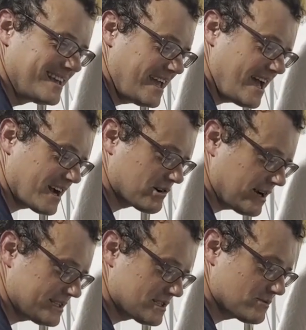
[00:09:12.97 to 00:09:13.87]
Yeah,
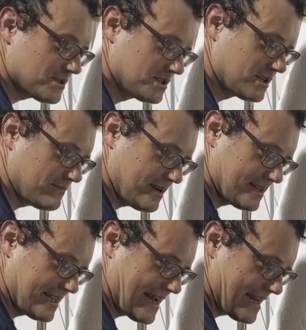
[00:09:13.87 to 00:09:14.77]
Chrysler was good
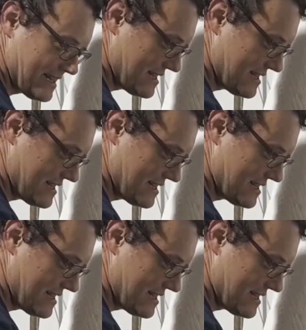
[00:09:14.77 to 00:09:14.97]
about that.